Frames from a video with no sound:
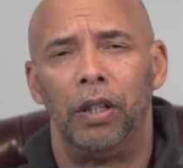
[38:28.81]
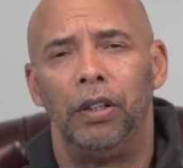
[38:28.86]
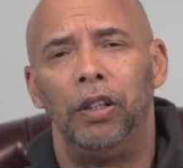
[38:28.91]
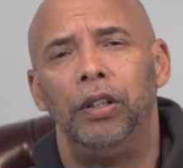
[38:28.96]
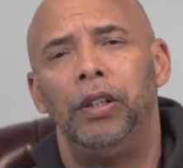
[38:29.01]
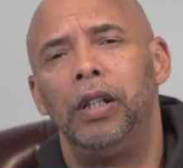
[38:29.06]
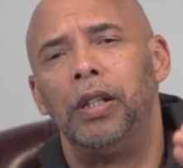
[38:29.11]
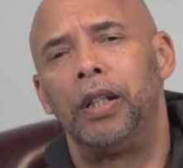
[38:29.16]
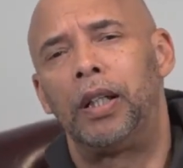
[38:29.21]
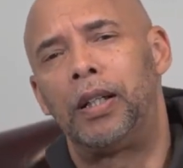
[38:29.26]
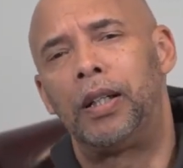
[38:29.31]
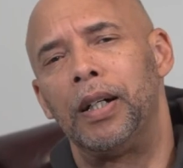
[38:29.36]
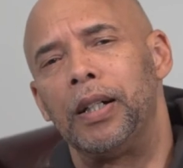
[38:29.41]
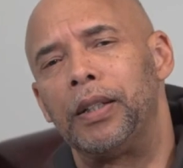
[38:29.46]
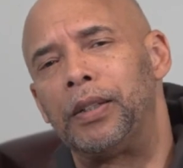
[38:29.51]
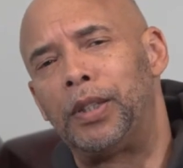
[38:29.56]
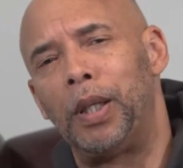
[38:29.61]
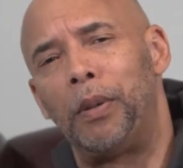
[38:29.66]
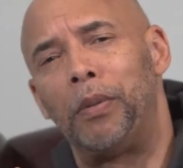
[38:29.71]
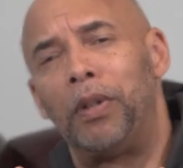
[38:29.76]
you need to
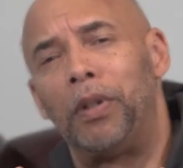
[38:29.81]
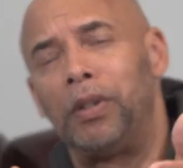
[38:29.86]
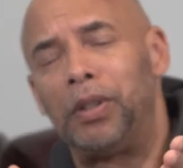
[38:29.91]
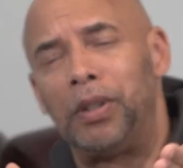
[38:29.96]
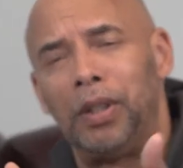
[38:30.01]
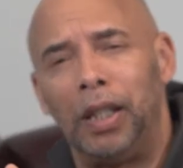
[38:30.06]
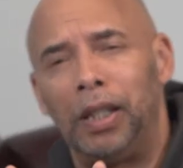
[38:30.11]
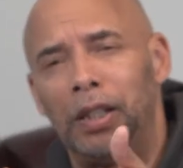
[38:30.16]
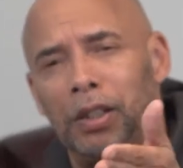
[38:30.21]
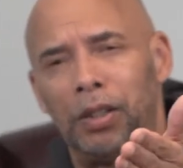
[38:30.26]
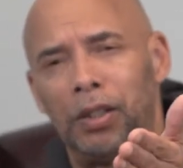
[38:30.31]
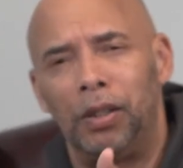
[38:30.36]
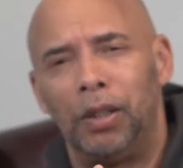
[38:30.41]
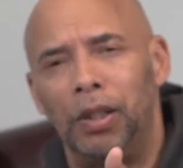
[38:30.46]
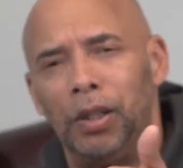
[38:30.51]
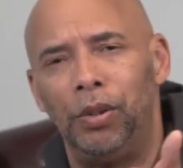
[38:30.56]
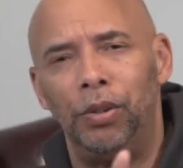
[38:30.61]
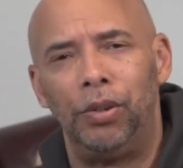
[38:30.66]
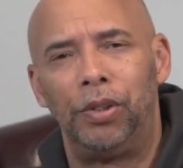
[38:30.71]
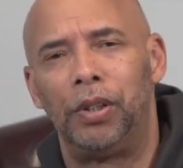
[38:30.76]
cut some of those things
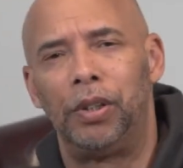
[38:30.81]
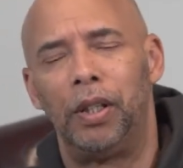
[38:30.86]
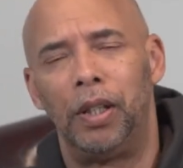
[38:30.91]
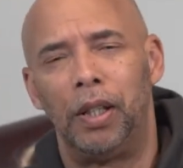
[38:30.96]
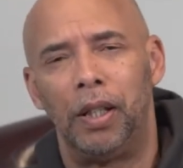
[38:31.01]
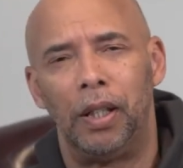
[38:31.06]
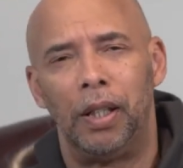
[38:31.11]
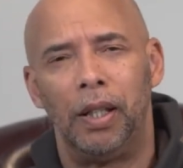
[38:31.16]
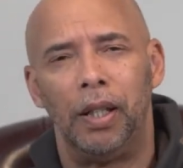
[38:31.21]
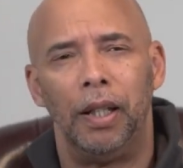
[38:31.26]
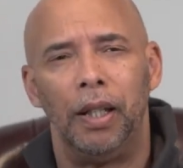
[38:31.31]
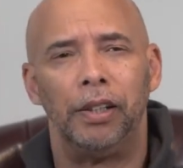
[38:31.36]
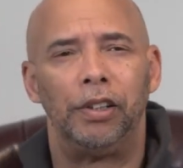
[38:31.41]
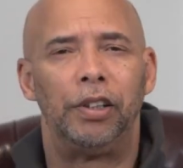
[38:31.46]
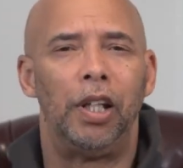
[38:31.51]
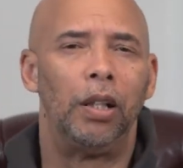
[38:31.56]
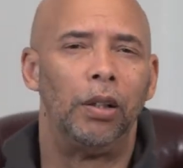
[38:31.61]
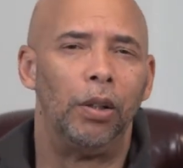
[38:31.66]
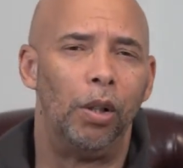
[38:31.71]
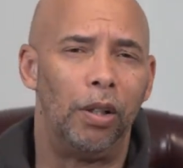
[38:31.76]
loose and
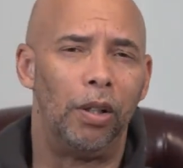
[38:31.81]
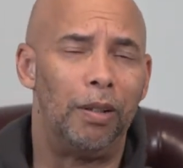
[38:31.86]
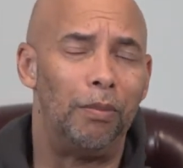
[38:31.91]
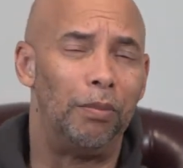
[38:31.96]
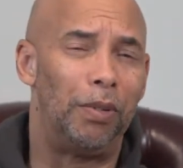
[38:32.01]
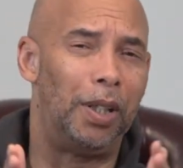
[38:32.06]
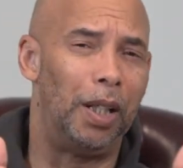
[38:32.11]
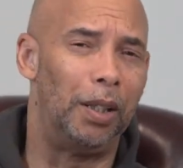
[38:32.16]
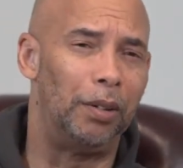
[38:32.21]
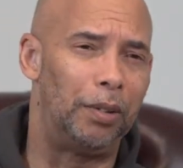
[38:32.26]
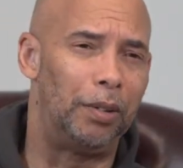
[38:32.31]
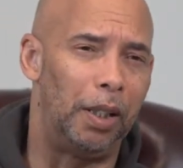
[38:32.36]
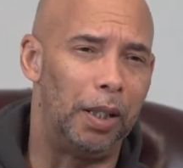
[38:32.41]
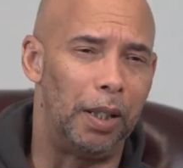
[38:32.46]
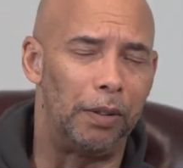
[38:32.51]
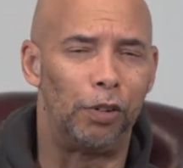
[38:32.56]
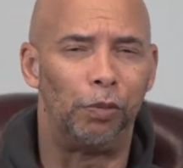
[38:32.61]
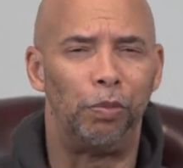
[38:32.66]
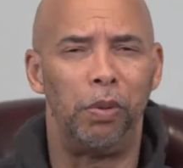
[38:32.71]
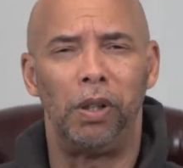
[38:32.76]
say, Lord, I'm guilty
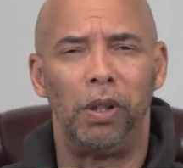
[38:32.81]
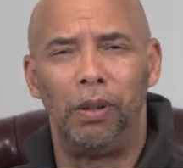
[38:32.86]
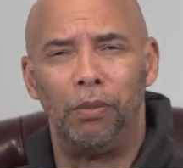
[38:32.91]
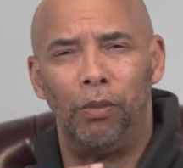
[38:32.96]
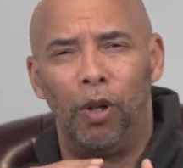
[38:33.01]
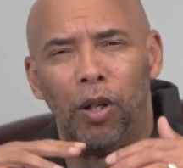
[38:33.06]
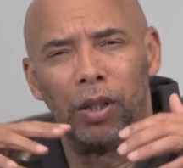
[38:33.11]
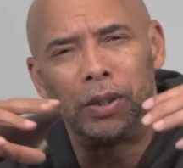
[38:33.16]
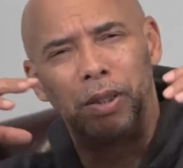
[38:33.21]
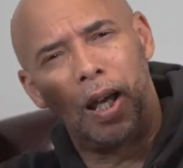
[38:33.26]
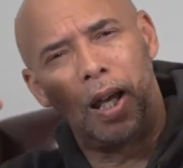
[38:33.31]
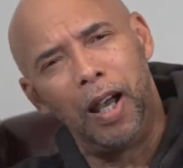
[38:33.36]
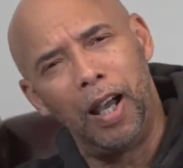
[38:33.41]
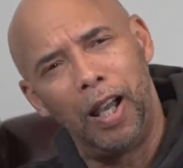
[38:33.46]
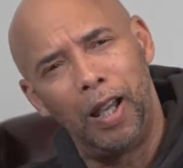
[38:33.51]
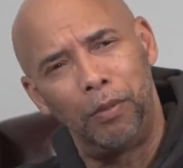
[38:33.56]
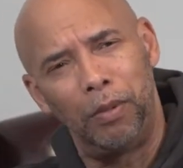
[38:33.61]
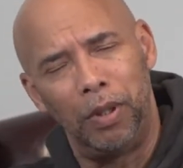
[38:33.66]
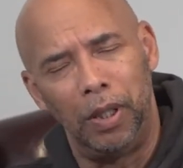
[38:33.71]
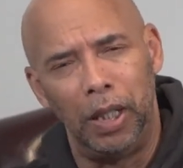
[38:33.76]
of spending more
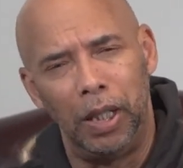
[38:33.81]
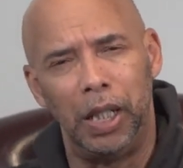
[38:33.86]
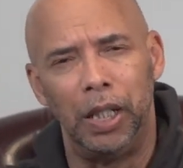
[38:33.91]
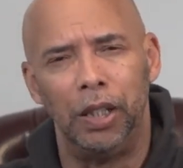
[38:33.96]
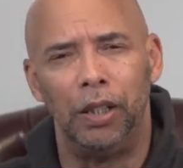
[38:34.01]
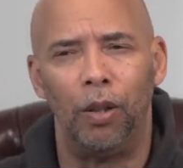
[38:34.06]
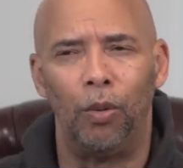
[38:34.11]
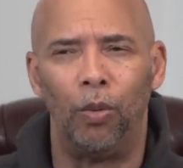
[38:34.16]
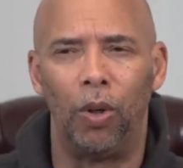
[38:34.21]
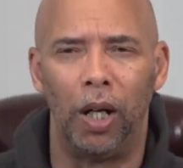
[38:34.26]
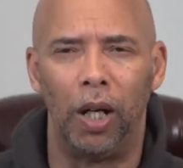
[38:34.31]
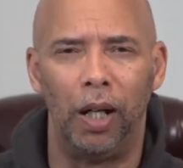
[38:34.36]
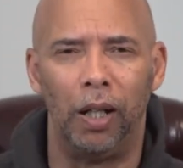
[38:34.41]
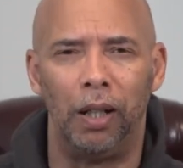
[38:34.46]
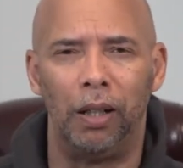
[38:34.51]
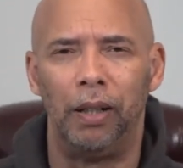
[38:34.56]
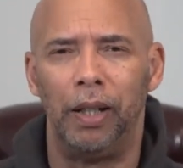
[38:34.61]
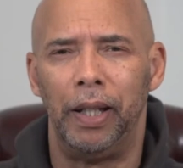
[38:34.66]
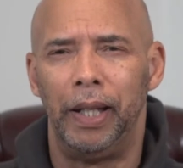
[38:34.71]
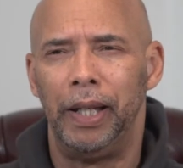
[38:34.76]
time in the
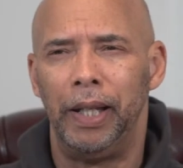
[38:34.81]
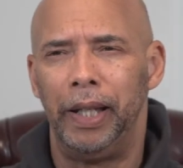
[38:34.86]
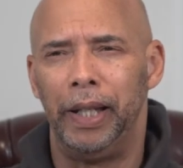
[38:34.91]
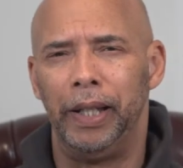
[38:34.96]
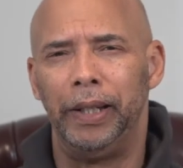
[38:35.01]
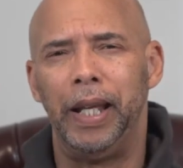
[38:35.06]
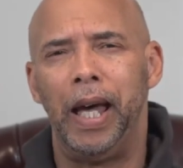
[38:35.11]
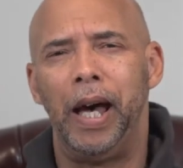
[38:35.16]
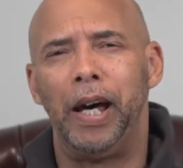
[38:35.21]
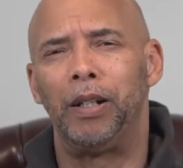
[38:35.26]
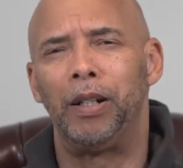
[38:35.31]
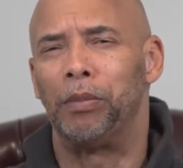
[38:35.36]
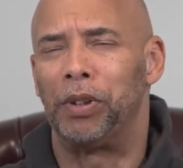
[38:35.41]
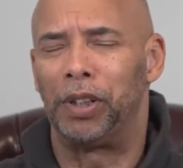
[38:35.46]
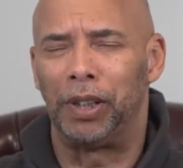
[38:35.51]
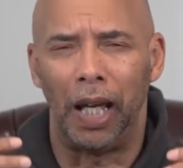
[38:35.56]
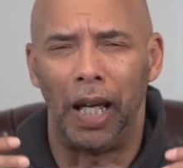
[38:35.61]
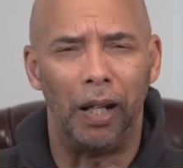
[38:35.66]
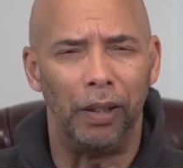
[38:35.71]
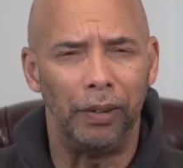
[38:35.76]
world and now I'm
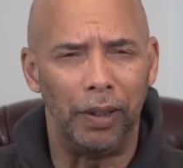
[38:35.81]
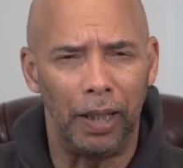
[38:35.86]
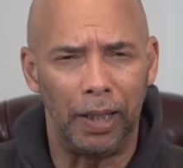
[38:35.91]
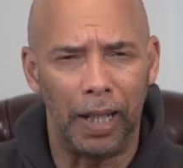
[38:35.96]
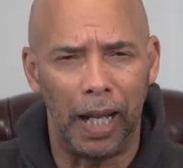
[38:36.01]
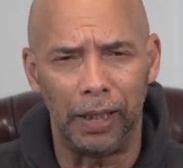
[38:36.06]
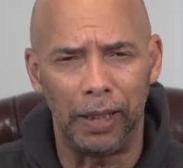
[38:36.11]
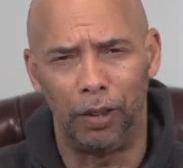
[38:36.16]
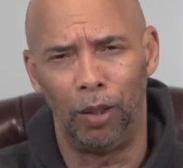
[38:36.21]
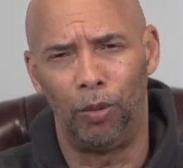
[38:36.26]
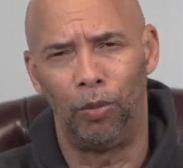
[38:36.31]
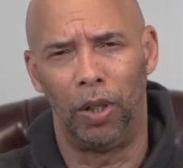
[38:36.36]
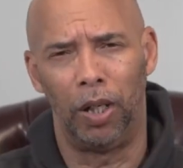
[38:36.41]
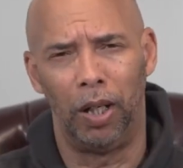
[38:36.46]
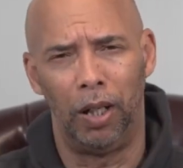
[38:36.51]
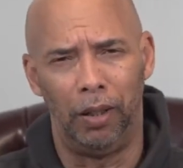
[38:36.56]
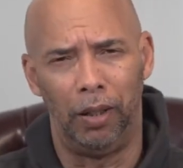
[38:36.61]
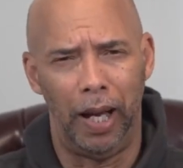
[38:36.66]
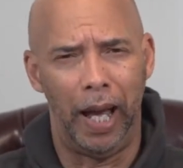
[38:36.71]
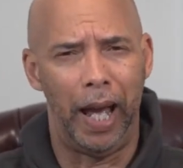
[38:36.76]
sounding like the
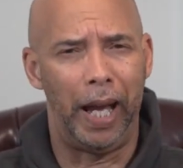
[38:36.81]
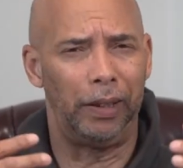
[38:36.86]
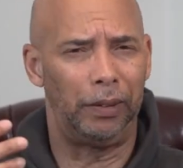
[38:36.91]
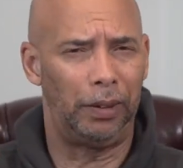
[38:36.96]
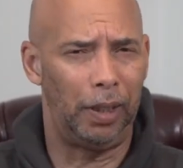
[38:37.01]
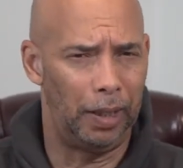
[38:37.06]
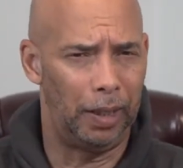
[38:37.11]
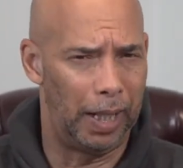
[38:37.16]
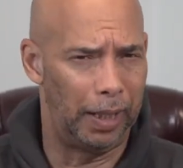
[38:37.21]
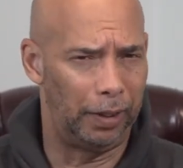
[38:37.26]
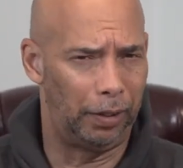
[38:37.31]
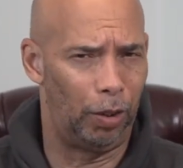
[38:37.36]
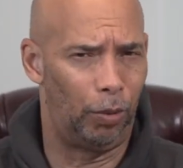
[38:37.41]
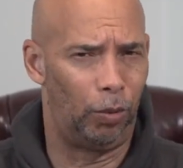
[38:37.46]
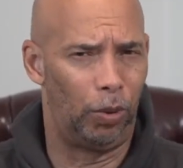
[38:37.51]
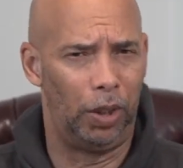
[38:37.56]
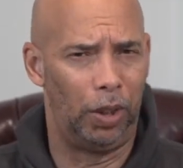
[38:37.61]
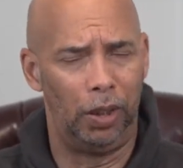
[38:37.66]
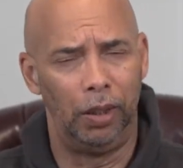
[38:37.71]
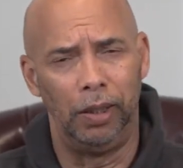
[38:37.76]
world, acting like the
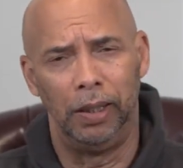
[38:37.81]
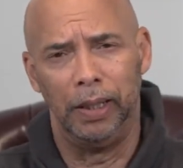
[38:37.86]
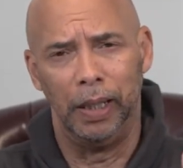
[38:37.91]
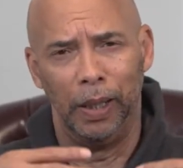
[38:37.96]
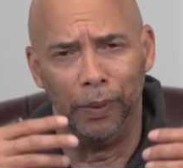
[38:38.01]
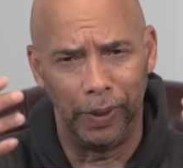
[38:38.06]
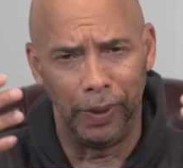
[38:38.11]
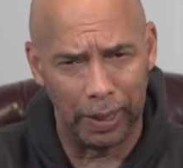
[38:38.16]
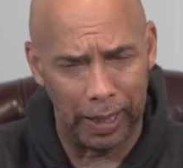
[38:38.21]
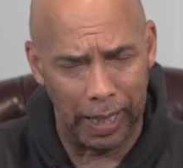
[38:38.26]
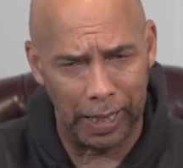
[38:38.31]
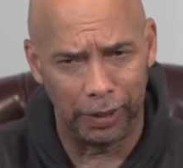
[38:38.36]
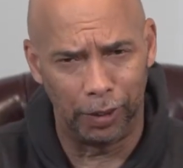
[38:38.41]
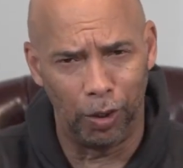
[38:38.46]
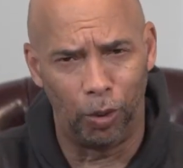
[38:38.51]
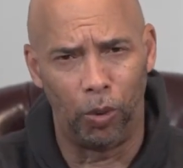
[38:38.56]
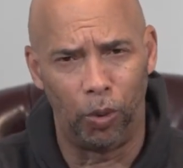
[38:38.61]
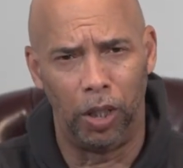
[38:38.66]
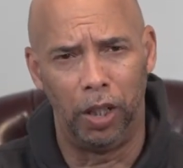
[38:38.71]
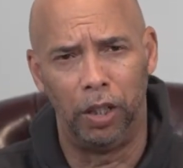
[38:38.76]
world, living like
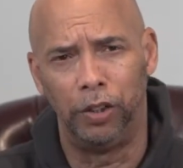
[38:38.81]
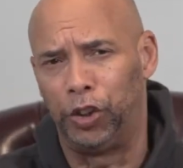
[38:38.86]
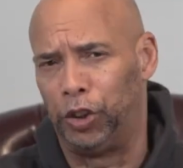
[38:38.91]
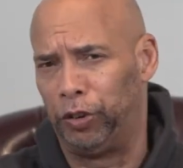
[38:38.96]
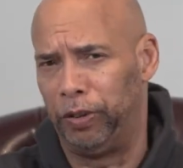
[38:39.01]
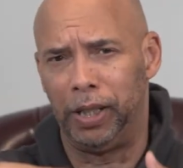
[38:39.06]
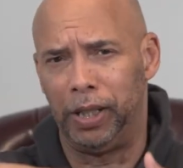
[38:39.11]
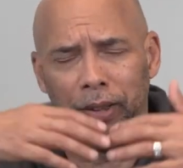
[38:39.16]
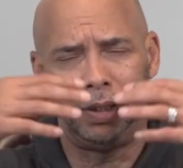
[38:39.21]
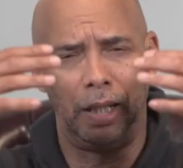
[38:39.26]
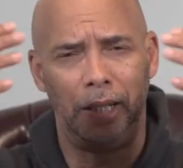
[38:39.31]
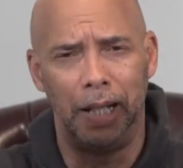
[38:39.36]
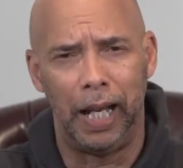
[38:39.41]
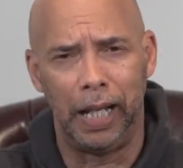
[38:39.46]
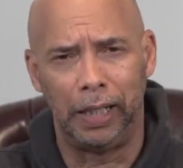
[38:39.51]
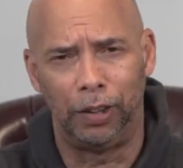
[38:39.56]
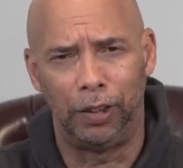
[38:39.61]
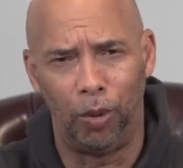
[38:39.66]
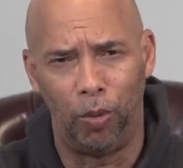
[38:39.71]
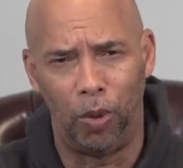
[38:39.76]
the world, dressing
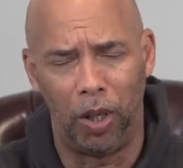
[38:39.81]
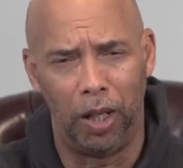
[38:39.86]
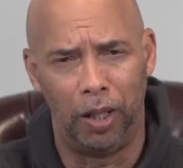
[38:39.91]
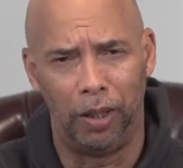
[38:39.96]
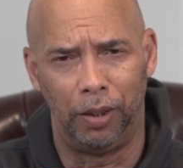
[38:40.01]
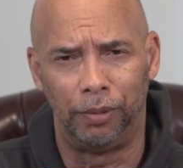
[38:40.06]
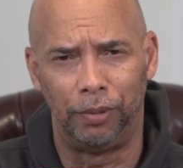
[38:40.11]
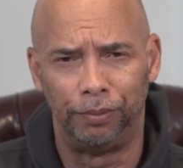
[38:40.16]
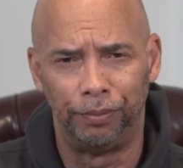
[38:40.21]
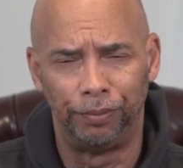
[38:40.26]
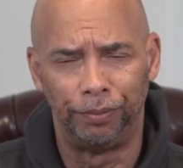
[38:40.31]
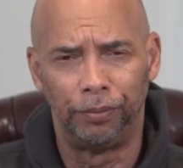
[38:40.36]
like the world.